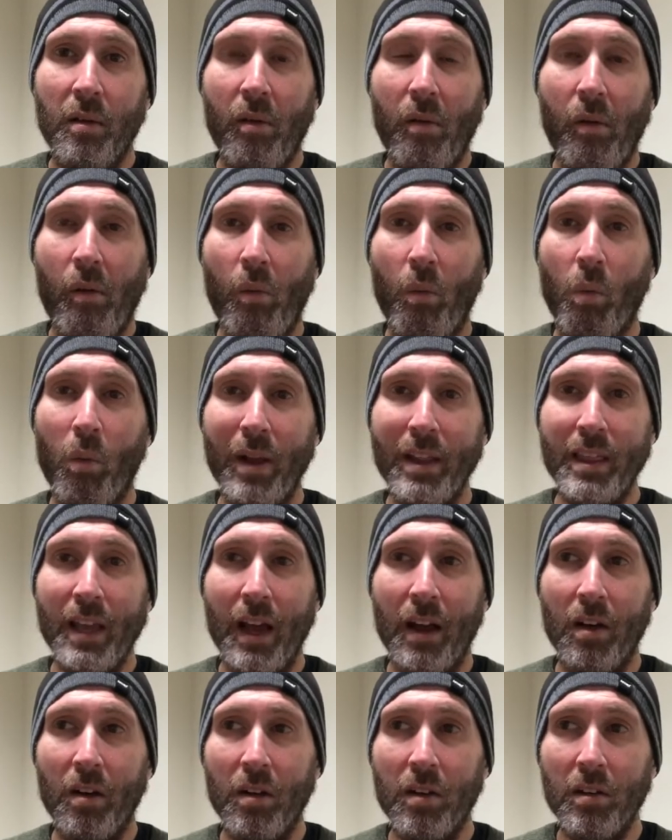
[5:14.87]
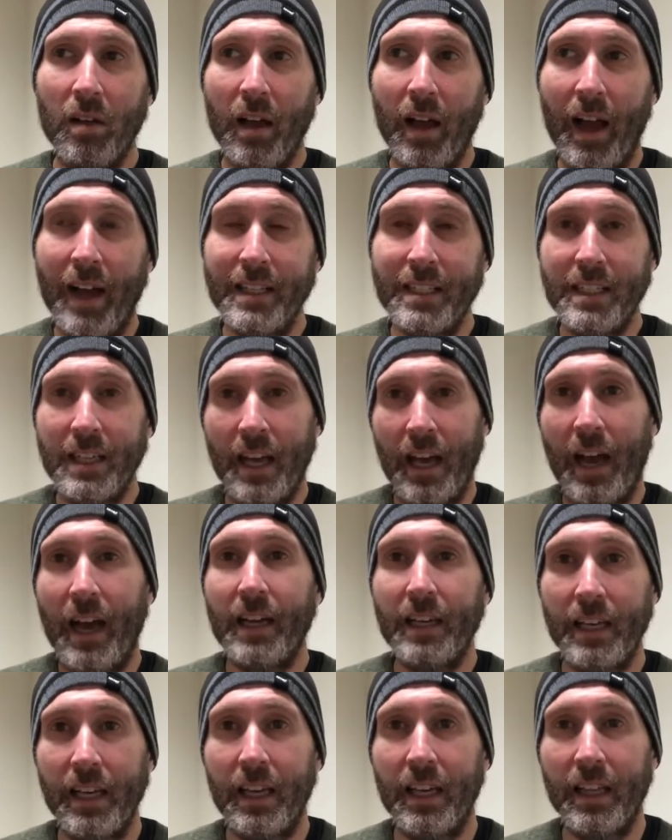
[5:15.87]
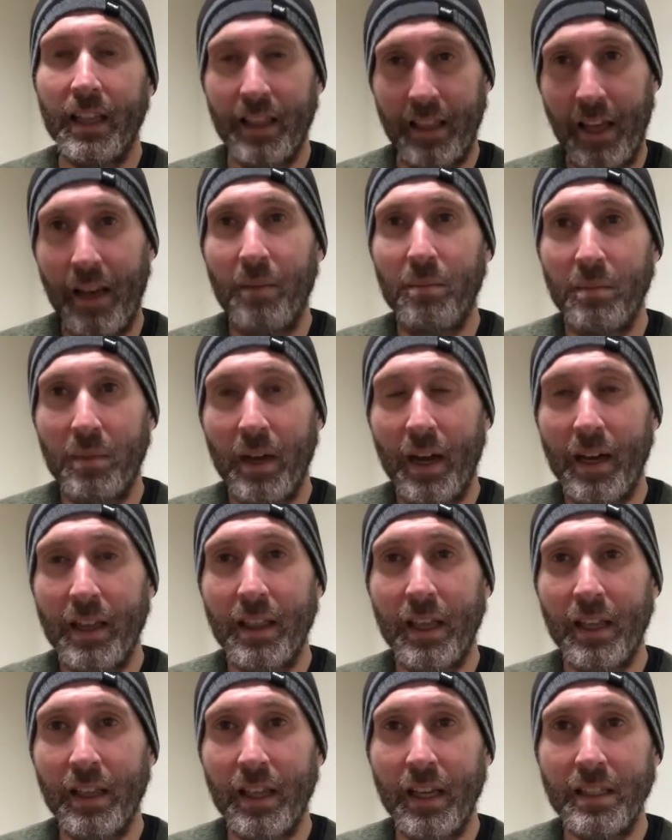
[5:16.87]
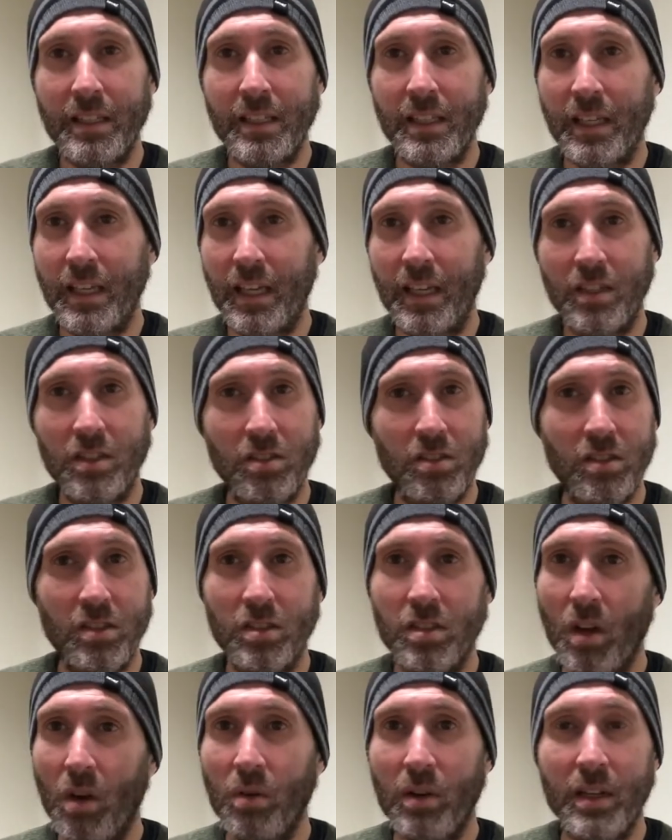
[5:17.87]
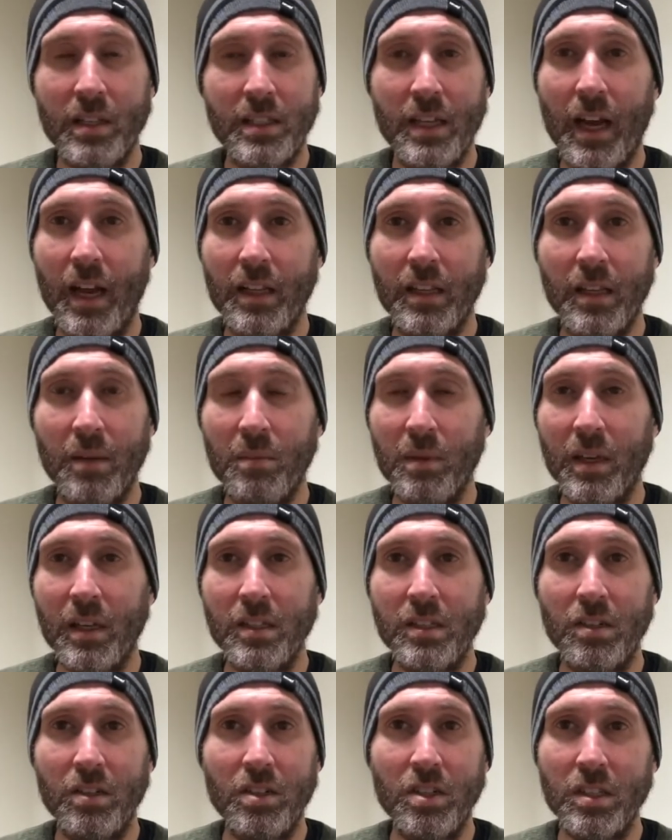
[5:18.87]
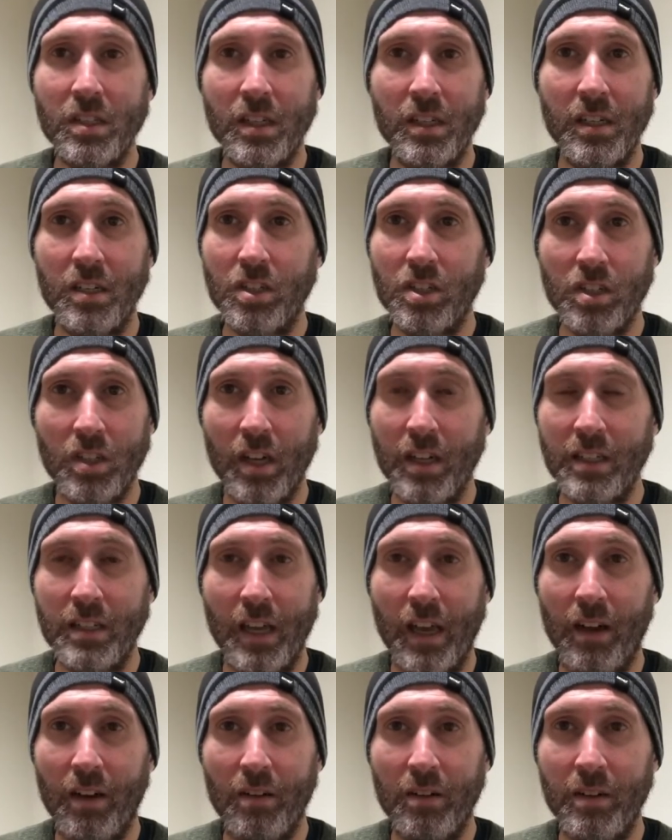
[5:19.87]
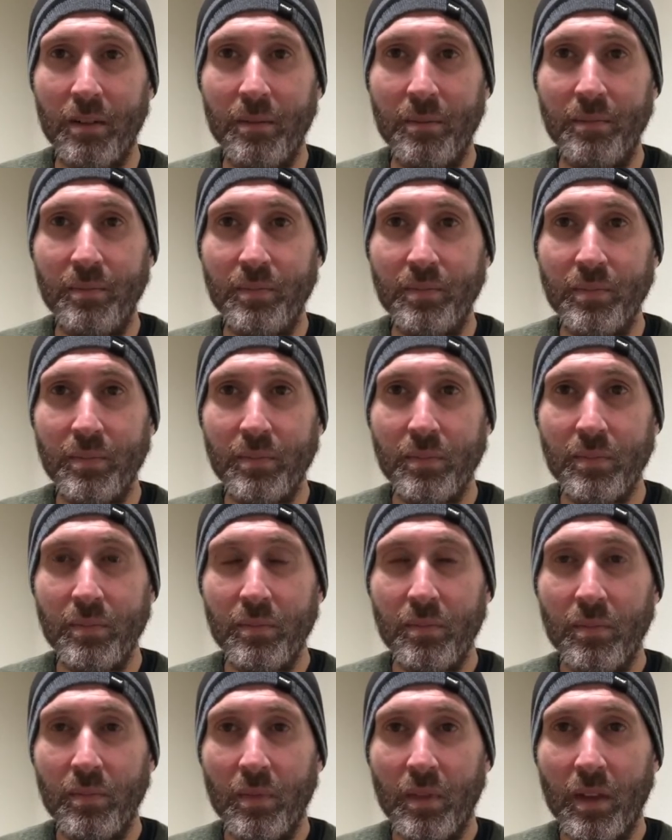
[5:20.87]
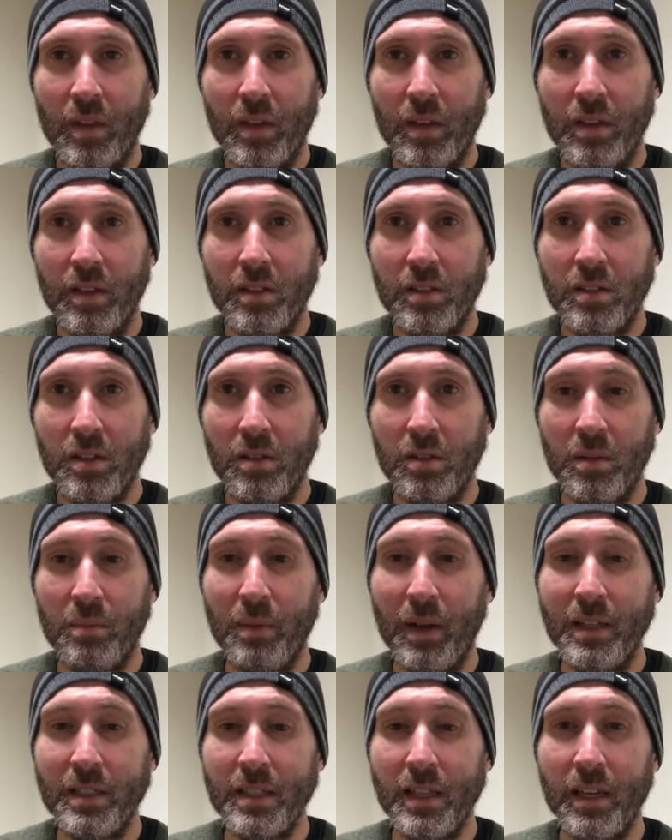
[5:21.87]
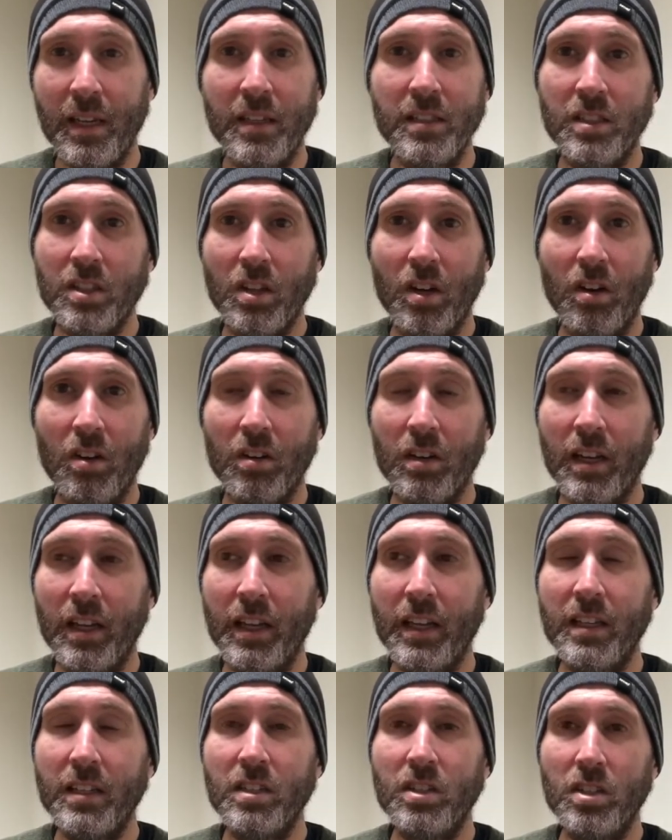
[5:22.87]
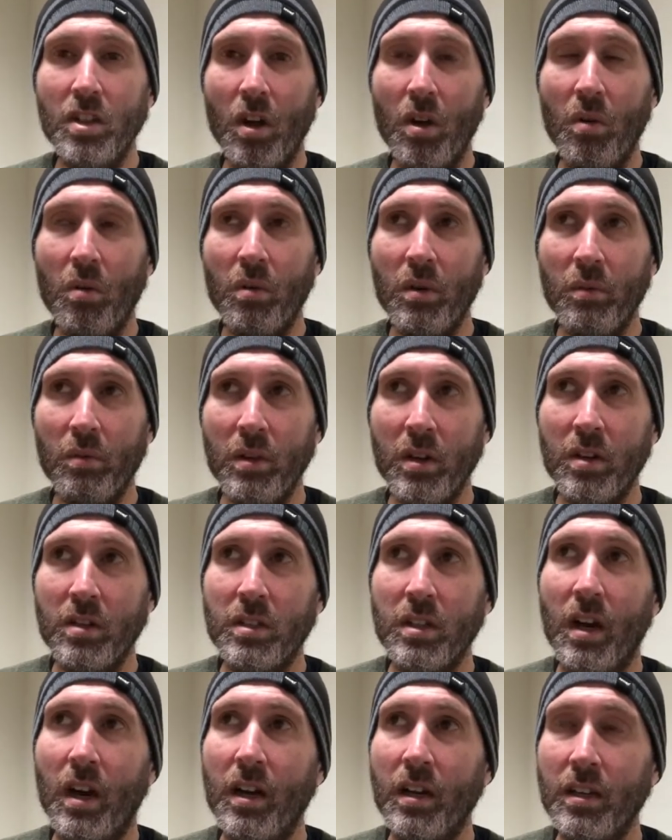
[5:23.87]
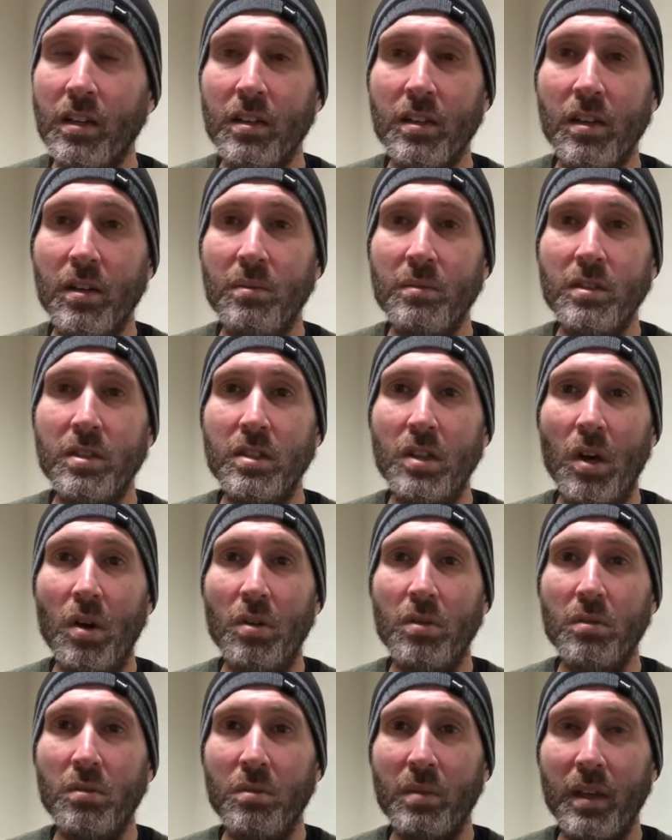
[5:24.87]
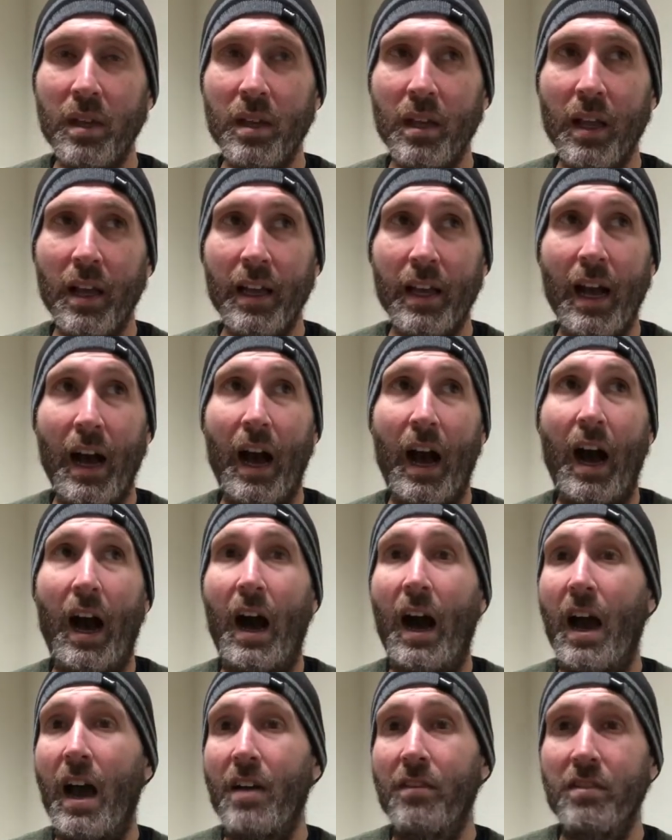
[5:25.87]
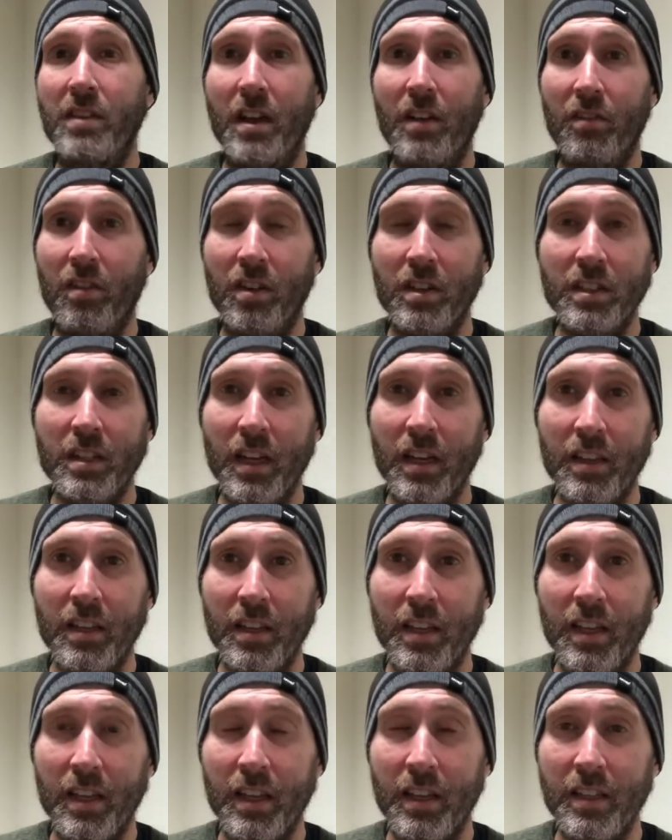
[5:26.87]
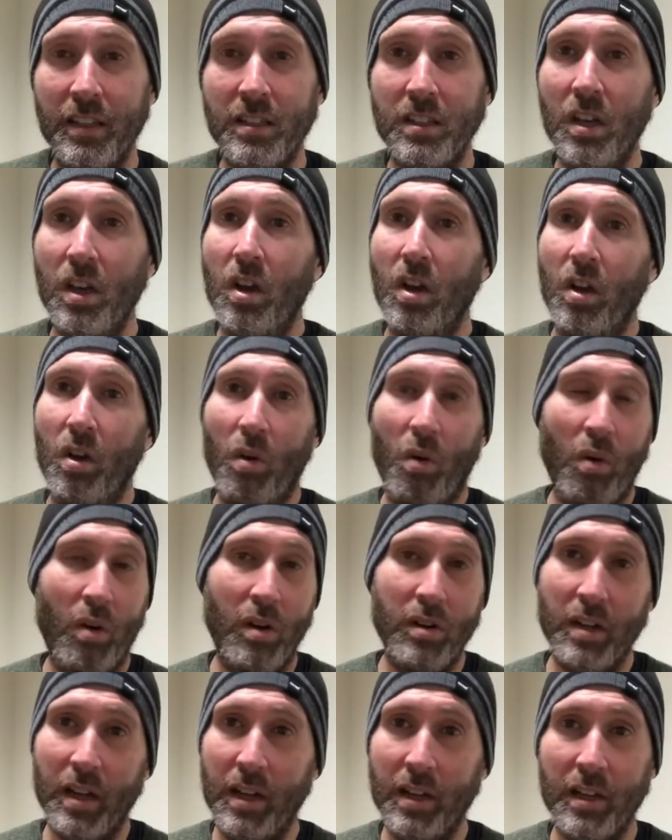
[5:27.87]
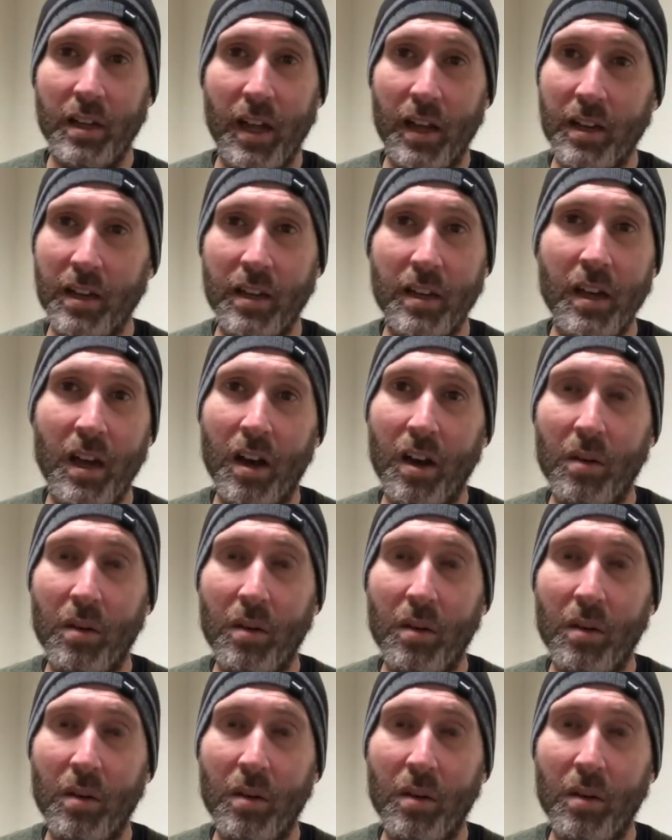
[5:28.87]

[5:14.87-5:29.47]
without attacking them. I think that's the key. Just don't attack them, because they're just going to shut down. So the best thing, and certainly don't, when you're talking to them, don't be like, I've never done this, or da-da-da-da. No,